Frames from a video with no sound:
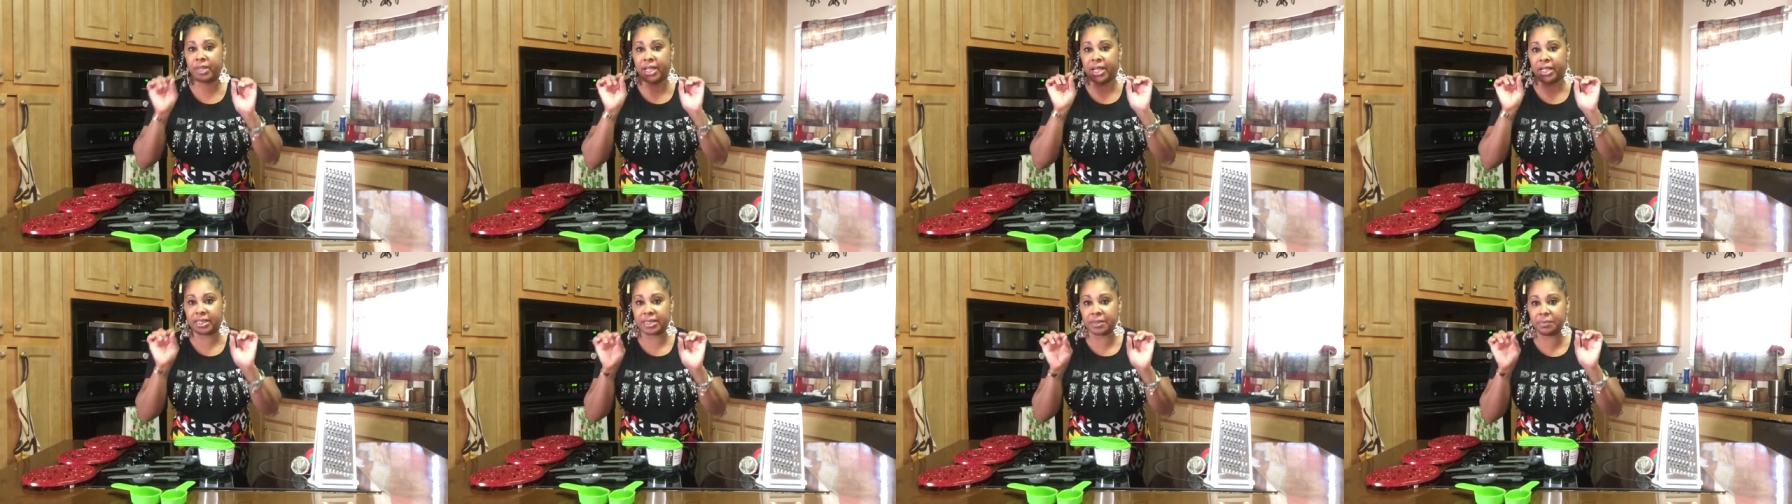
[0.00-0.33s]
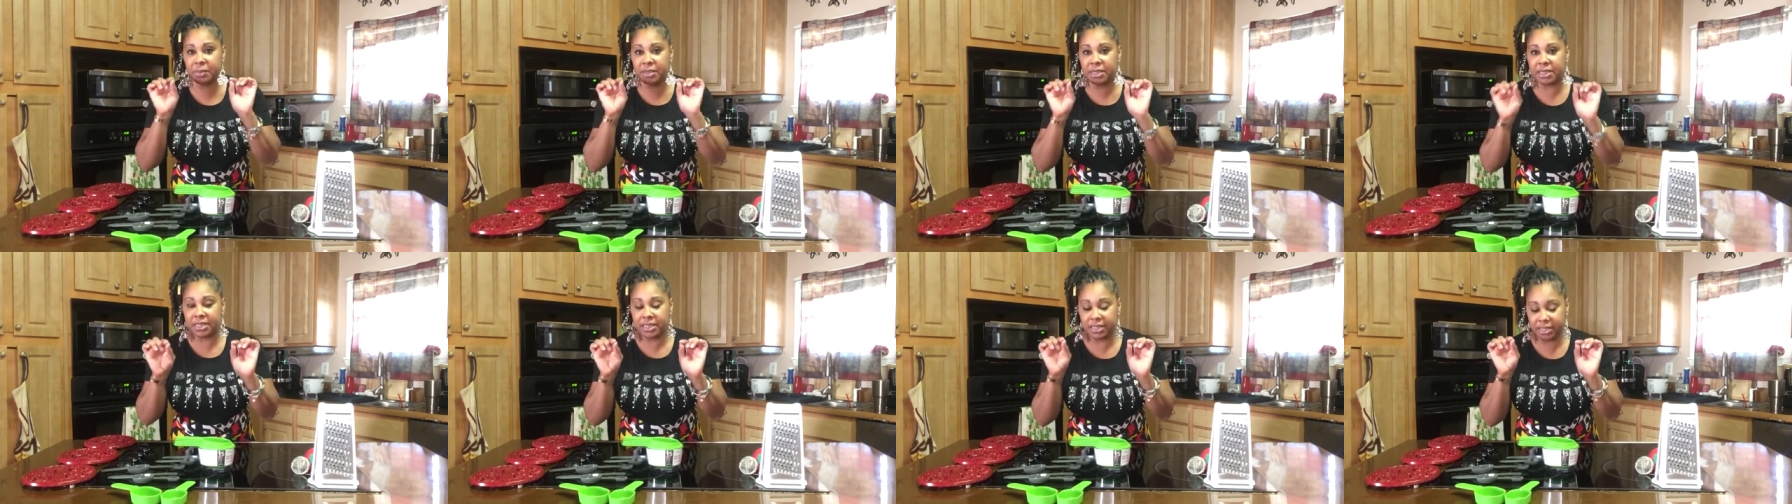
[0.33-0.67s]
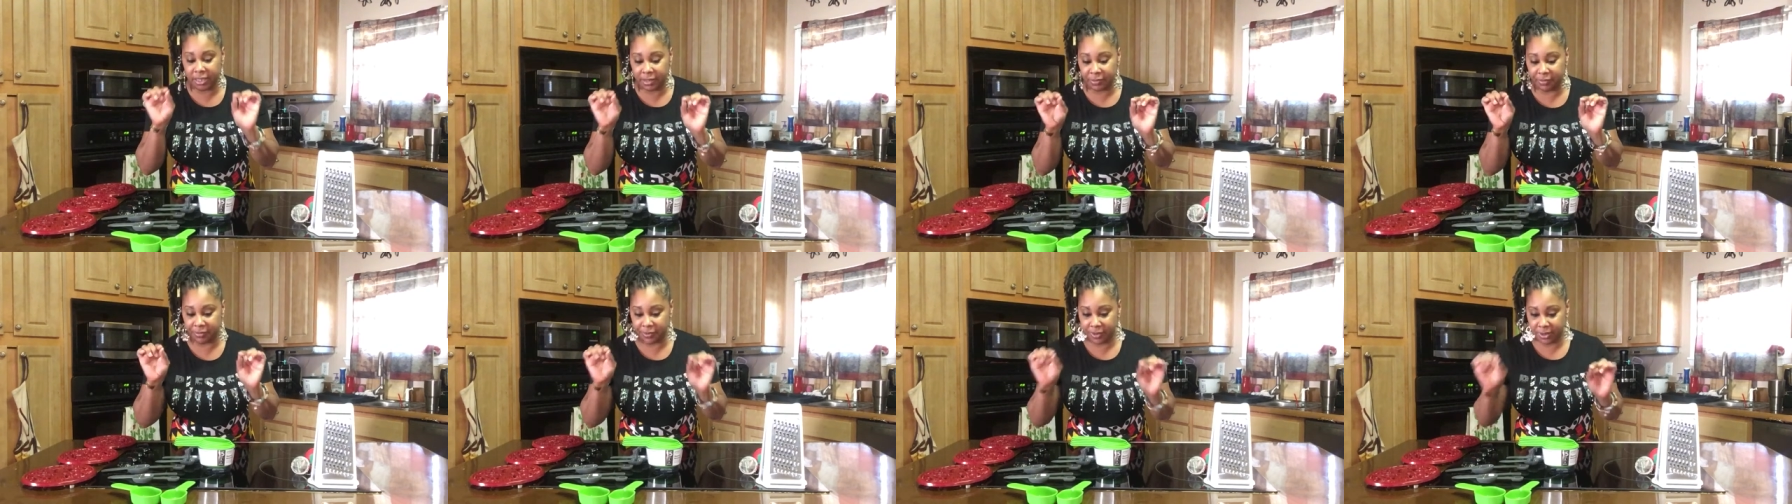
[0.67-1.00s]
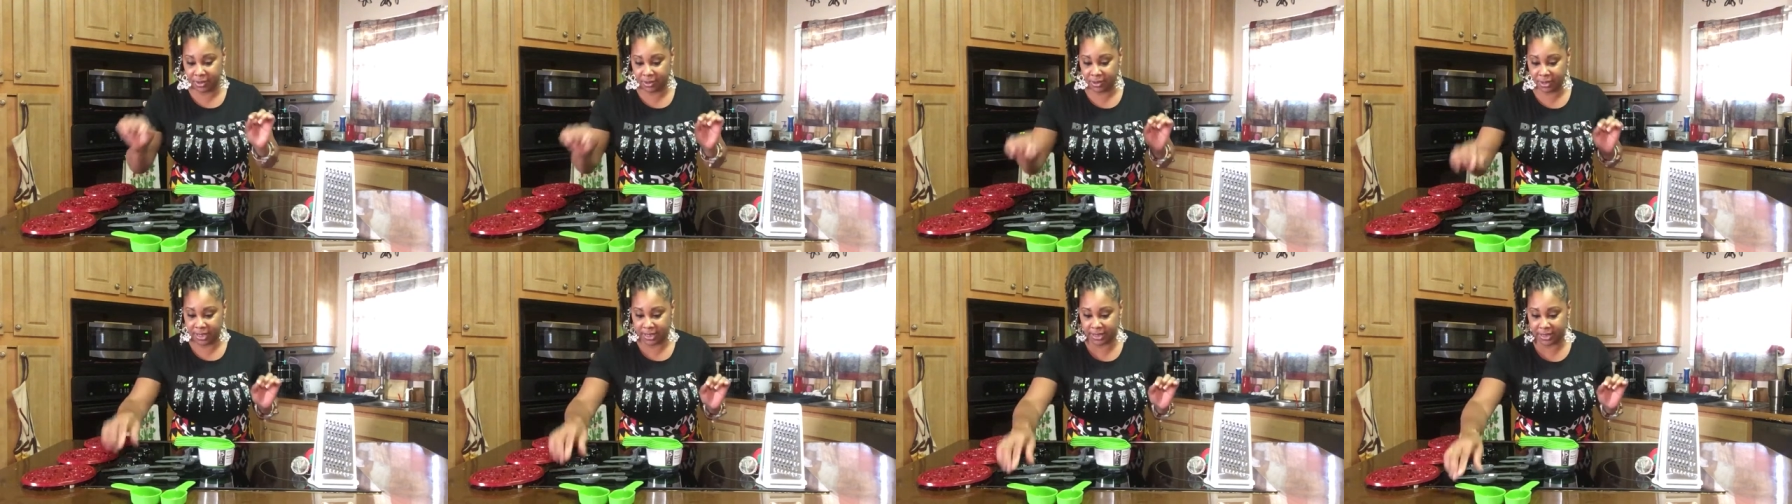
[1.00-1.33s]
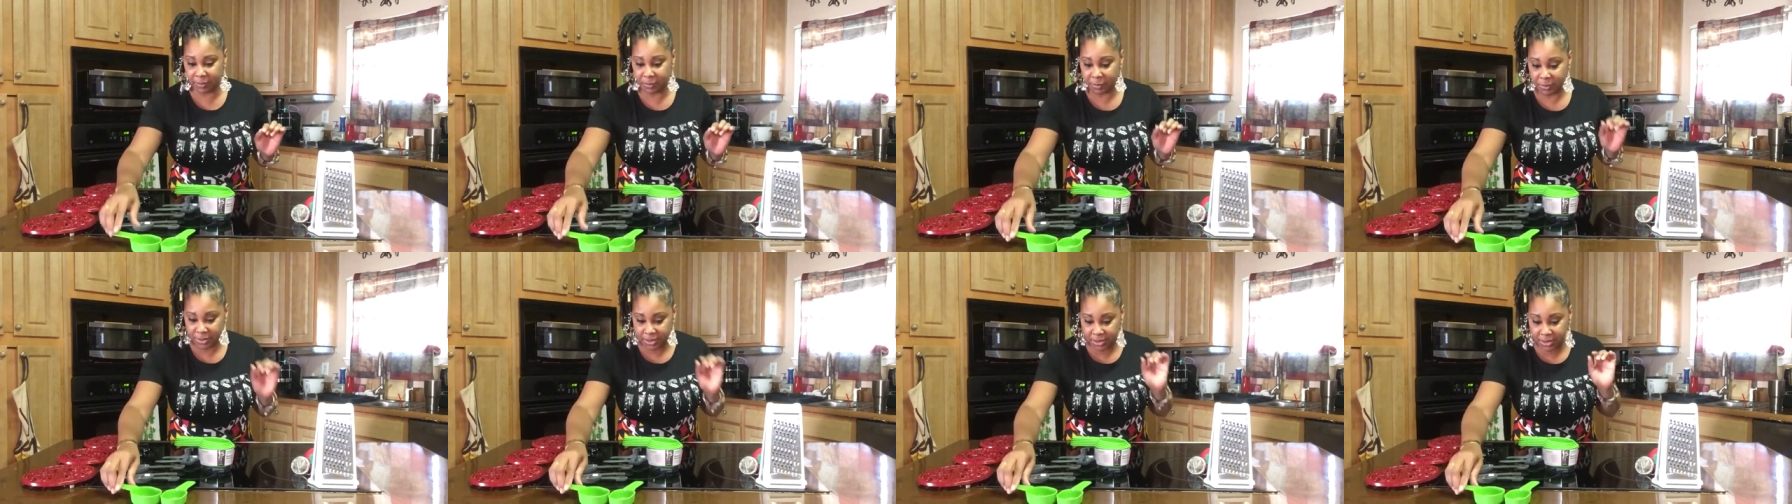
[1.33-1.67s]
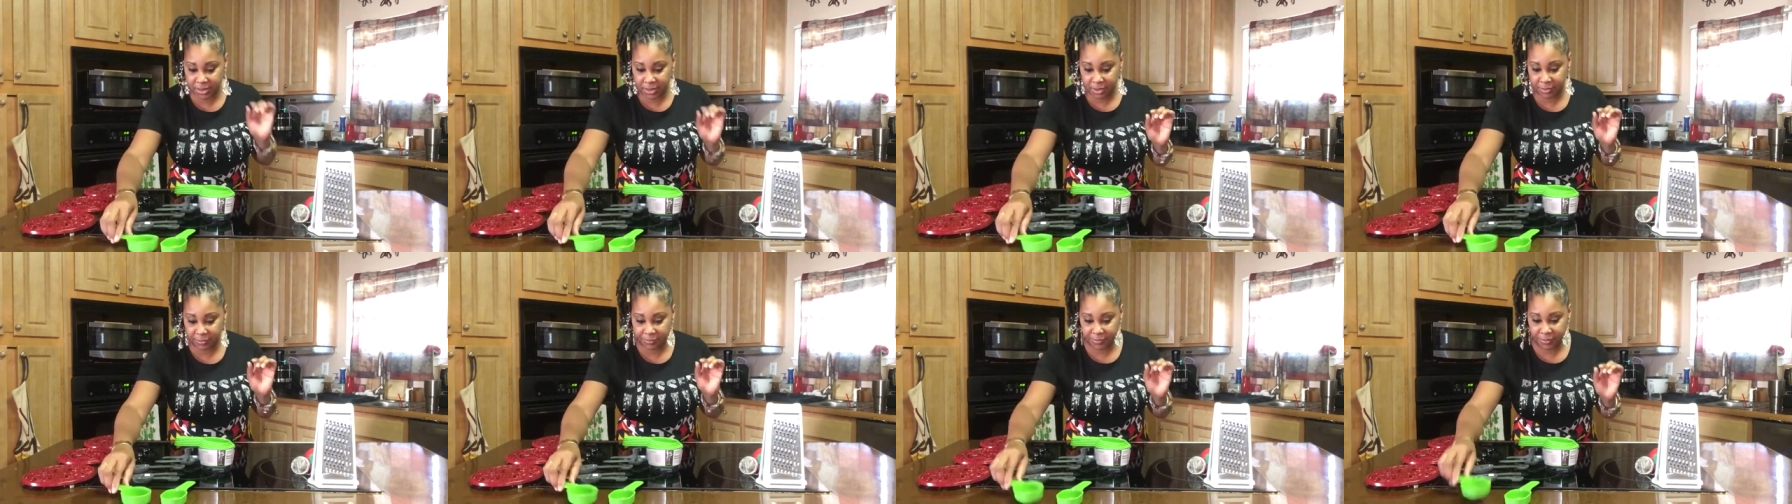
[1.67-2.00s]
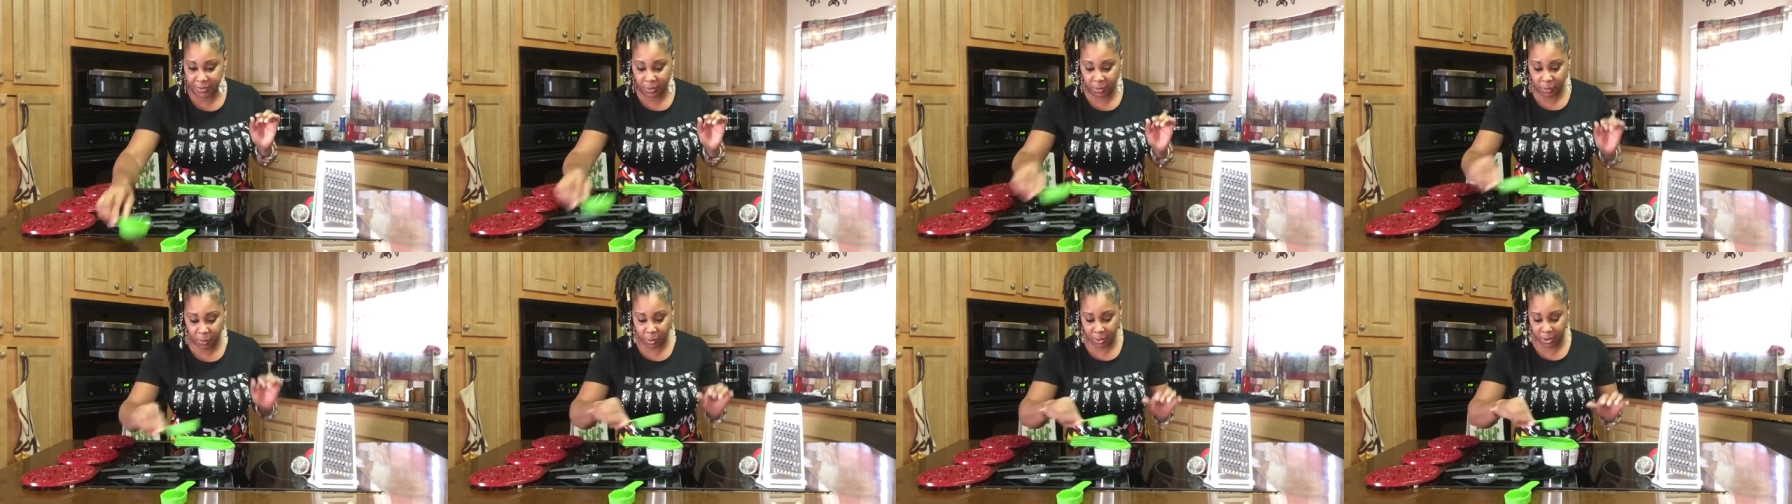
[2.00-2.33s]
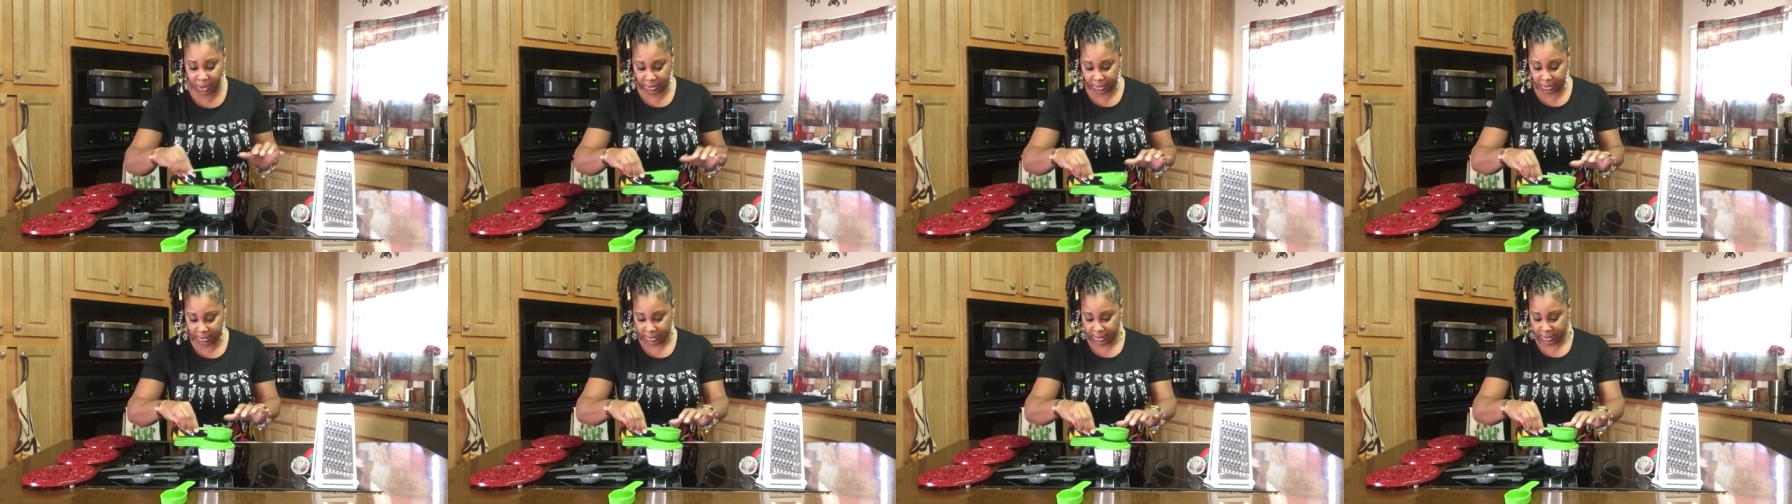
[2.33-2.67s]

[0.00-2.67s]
that specific, that specific one.